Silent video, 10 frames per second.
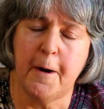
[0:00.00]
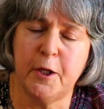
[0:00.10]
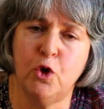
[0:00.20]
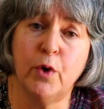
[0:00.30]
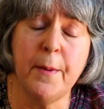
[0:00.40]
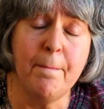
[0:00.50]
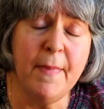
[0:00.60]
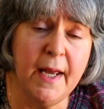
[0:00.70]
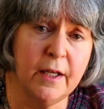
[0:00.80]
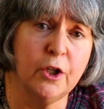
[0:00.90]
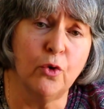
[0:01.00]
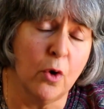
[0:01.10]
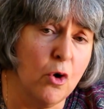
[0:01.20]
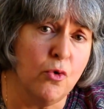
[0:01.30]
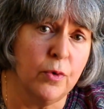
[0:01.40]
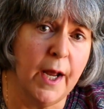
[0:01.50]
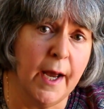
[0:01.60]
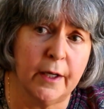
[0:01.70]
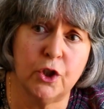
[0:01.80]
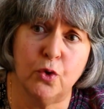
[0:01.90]
You can make your own,
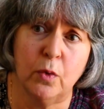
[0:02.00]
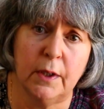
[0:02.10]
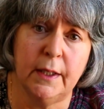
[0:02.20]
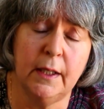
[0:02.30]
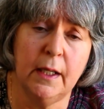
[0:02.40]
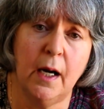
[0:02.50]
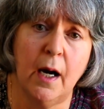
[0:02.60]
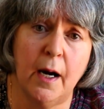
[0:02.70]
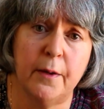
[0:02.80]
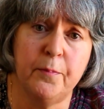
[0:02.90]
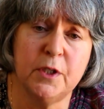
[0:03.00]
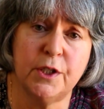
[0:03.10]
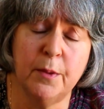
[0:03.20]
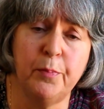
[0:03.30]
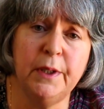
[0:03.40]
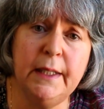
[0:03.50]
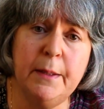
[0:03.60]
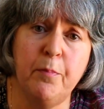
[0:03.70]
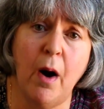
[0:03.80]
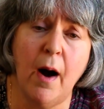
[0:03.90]
actually, simply
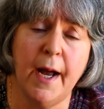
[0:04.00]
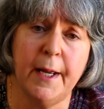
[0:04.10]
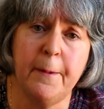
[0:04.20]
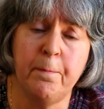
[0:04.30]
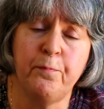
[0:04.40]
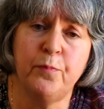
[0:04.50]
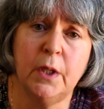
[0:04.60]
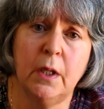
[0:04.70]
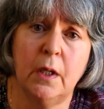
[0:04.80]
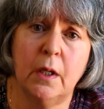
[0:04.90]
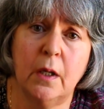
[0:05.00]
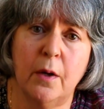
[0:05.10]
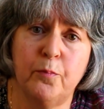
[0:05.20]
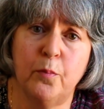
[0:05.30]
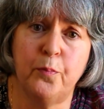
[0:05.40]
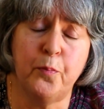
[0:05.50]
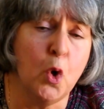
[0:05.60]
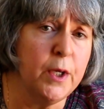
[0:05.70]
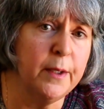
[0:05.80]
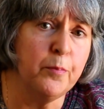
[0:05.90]
by
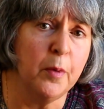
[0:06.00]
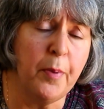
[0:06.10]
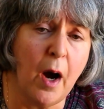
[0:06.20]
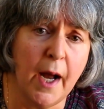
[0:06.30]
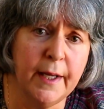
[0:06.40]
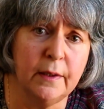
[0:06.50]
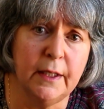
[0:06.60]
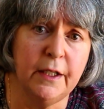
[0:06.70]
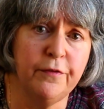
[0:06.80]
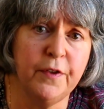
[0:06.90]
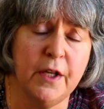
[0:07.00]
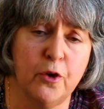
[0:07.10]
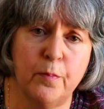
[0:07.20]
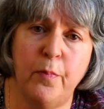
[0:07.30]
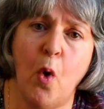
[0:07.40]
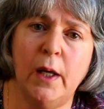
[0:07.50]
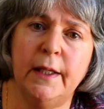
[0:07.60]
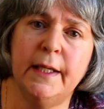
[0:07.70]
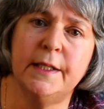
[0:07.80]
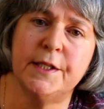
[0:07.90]
putting papaya leaf, either
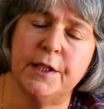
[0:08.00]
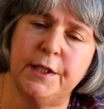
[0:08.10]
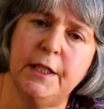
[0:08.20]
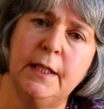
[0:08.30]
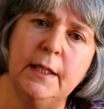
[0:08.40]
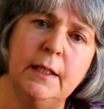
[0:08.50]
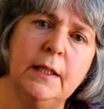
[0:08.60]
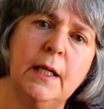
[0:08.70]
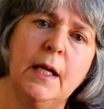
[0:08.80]
boiling it as a tea,